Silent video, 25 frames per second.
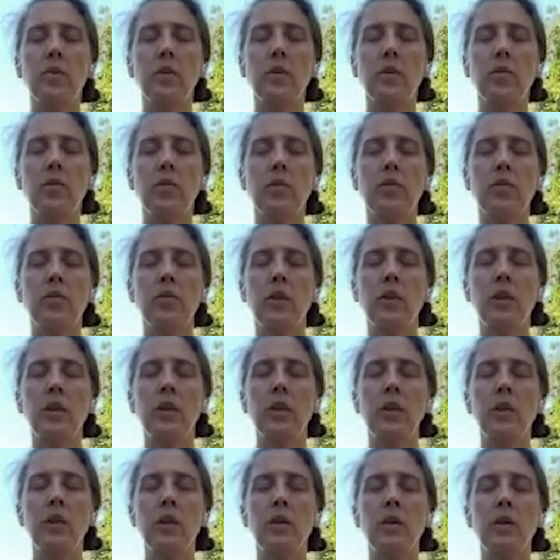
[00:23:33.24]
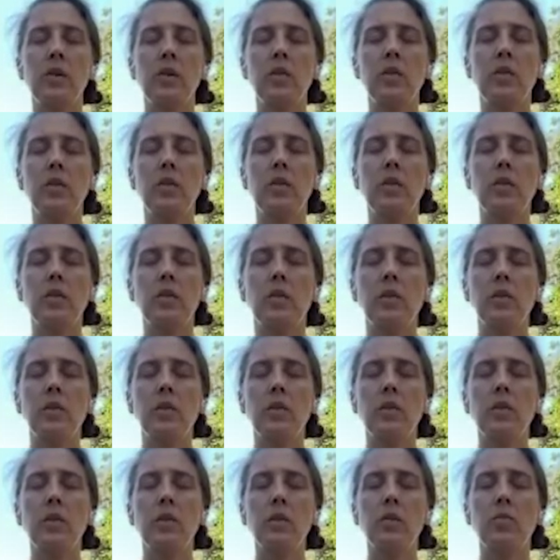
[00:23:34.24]
noticing
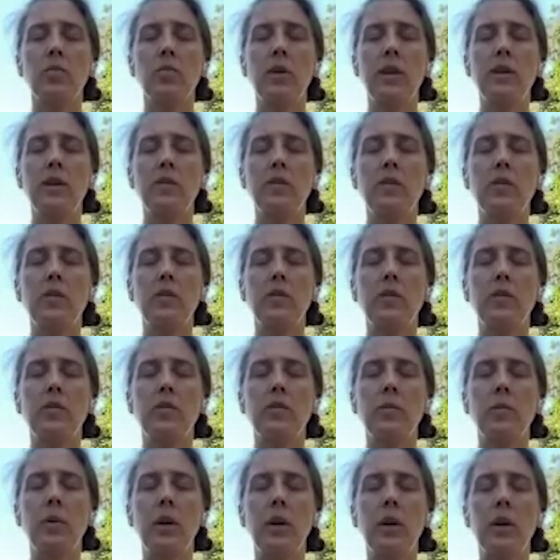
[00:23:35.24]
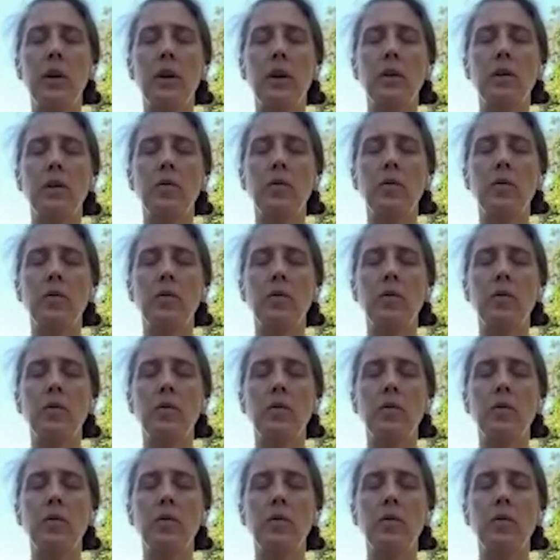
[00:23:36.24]
the base of your spine,